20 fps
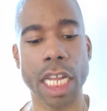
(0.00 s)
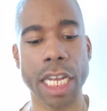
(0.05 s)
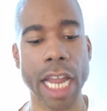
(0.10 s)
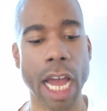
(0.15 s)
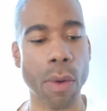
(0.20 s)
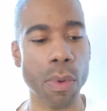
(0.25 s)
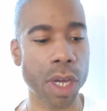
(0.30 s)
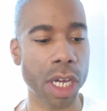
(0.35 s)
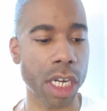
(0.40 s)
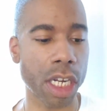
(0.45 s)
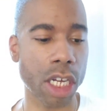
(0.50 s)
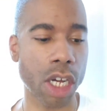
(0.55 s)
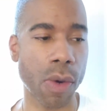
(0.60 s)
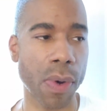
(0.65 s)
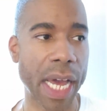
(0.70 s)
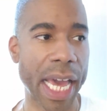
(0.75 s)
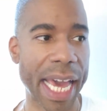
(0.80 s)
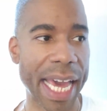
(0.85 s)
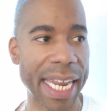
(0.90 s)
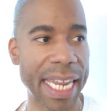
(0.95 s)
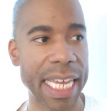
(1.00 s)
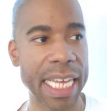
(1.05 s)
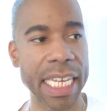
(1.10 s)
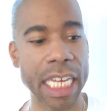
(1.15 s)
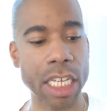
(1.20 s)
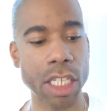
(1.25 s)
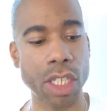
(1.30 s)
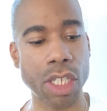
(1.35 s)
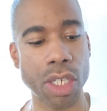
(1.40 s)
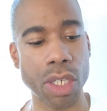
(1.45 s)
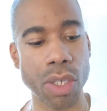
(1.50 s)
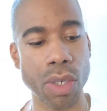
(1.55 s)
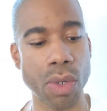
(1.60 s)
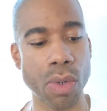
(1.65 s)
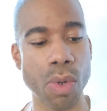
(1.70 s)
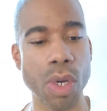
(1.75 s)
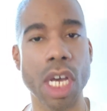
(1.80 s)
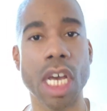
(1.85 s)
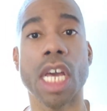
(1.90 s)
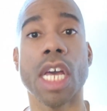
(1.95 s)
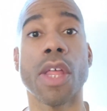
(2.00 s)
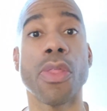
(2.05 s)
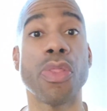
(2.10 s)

Now we're going to go ahead and get to